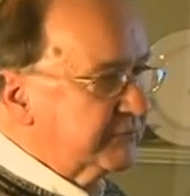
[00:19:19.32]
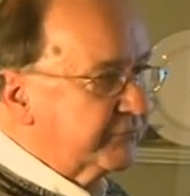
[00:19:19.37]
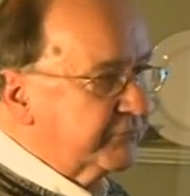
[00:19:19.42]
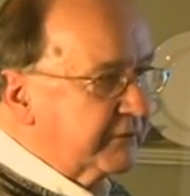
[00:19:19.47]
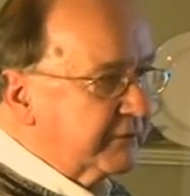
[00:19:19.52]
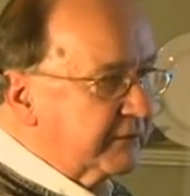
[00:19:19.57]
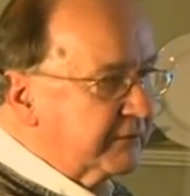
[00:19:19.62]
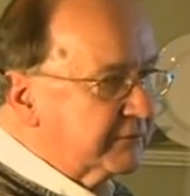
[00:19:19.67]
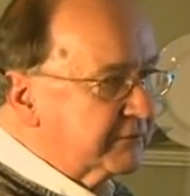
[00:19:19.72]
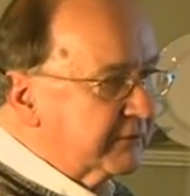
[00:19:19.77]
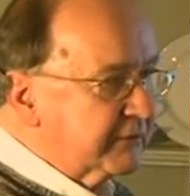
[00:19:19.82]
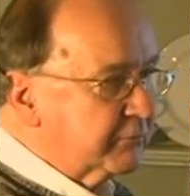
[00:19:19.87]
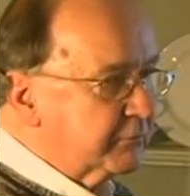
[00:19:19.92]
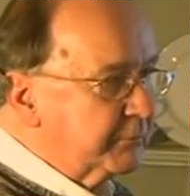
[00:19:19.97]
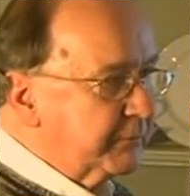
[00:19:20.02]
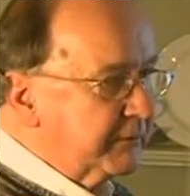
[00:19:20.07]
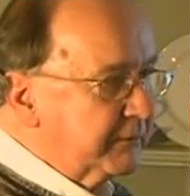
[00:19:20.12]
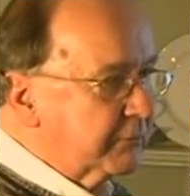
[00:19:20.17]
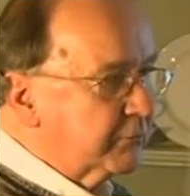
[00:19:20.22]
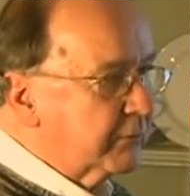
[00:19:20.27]
figures, that would
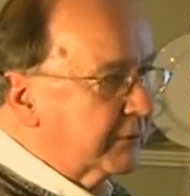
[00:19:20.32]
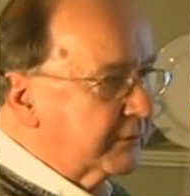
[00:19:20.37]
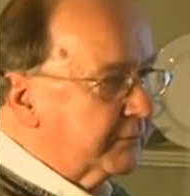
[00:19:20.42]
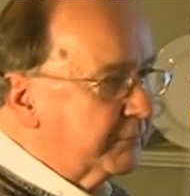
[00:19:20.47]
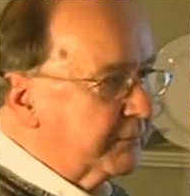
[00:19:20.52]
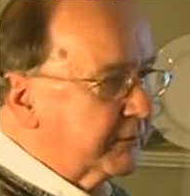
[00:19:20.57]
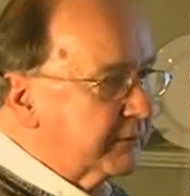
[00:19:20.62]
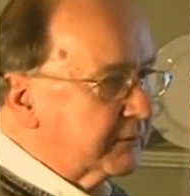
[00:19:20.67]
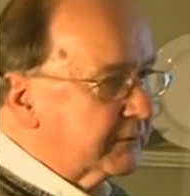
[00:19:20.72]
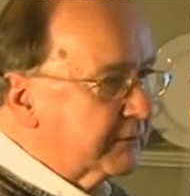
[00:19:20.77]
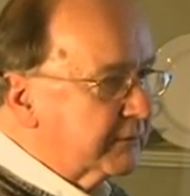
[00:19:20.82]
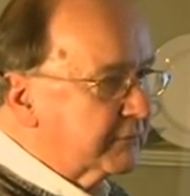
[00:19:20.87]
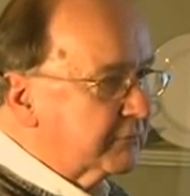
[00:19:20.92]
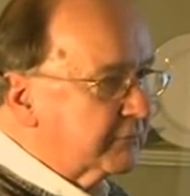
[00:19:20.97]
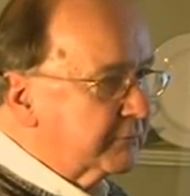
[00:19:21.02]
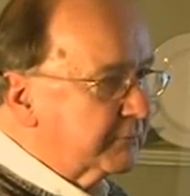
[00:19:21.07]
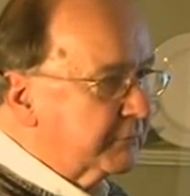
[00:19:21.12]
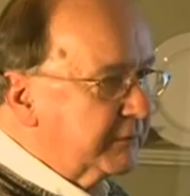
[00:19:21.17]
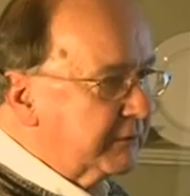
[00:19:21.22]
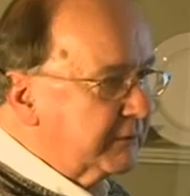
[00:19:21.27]
be quite a bit. That
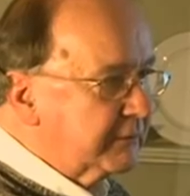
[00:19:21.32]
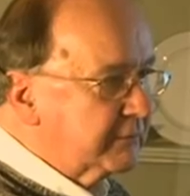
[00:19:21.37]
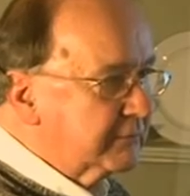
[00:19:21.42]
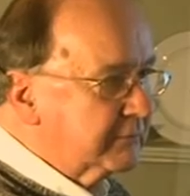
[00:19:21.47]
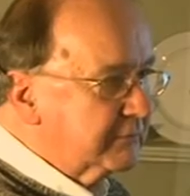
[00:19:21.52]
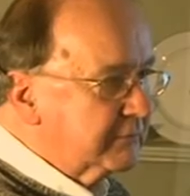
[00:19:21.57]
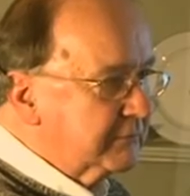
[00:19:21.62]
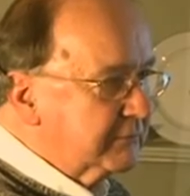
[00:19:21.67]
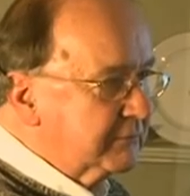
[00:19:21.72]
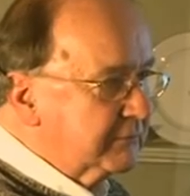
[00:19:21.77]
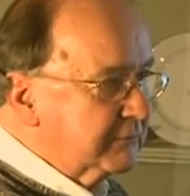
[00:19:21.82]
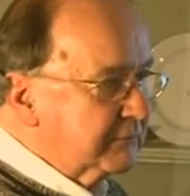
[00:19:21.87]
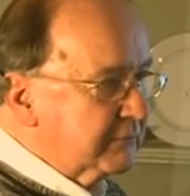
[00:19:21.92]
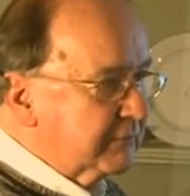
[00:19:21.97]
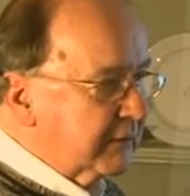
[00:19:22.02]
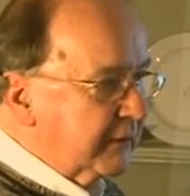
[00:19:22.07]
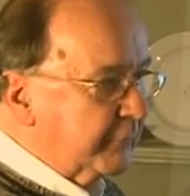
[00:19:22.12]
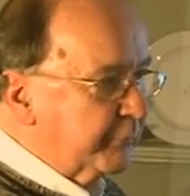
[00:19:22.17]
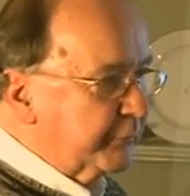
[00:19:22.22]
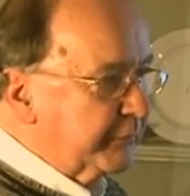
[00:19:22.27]
would be
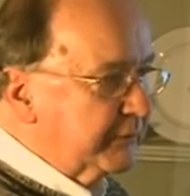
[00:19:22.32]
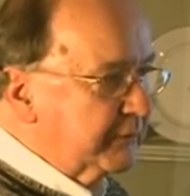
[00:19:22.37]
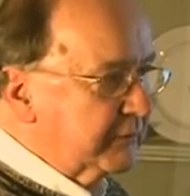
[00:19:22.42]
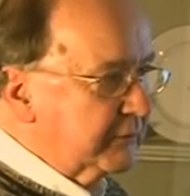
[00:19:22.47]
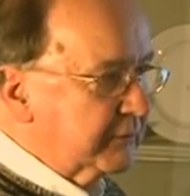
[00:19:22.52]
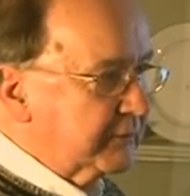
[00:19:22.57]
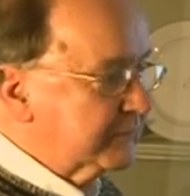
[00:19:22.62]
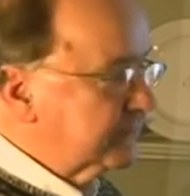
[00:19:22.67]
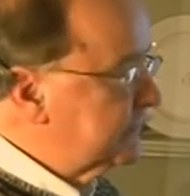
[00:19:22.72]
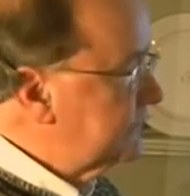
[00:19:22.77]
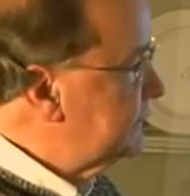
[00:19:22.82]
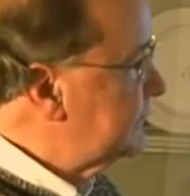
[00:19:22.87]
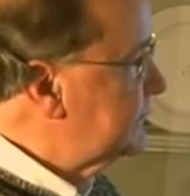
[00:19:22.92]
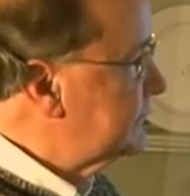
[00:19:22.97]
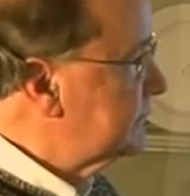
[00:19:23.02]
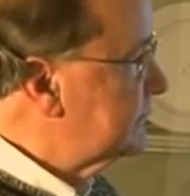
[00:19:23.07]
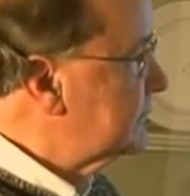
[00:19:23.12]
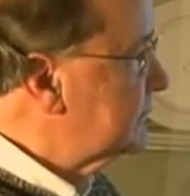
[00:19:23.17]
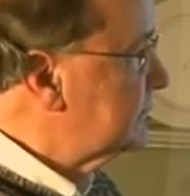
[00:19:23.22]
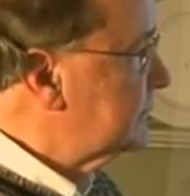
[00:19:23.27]
up in
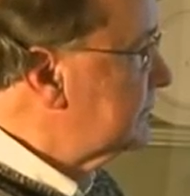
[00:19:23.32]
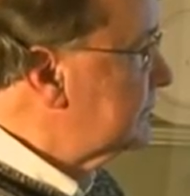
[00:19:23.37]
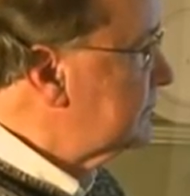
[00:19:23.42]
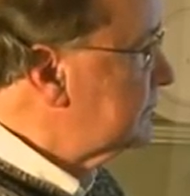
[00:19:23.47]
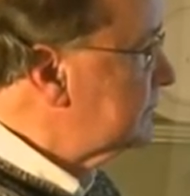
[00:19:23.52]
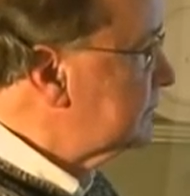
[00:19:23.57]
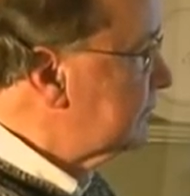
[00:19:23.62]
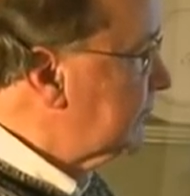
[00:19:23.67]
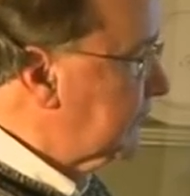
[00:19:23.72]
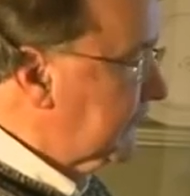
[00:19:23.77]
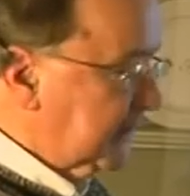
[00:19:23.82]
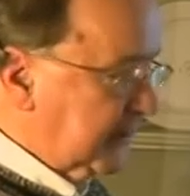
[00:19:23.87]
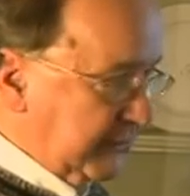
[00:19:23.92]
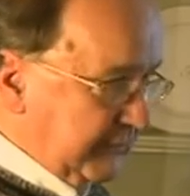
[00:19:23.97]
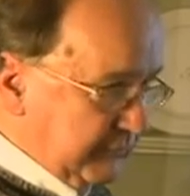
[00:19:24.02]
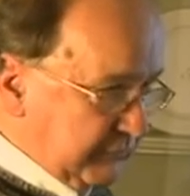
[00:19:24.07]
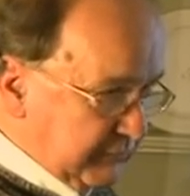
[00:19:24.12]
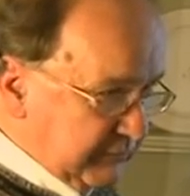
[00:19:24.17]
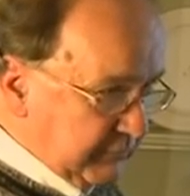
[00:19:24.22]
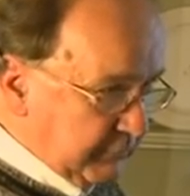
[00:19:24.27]

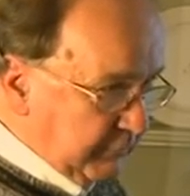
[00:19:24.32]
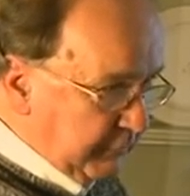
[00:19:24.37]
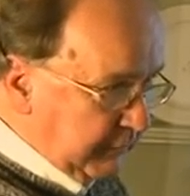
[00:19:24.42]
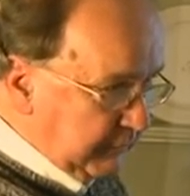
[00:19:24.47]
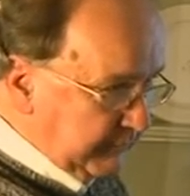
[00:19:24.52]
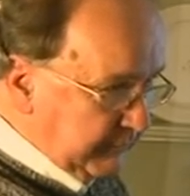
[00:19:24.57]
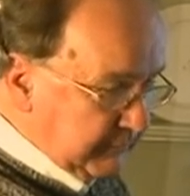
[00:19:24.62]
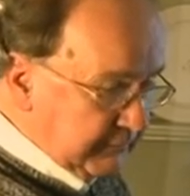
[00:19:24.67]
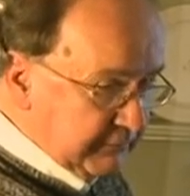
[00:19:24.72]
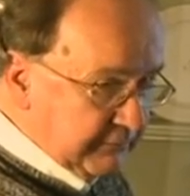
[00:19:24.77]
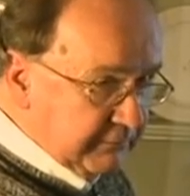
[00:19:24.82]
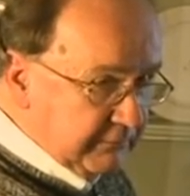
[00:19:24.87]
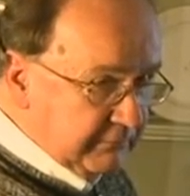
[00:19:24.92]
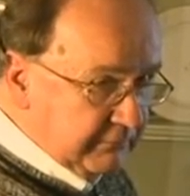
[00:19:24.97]
hundreds of millions.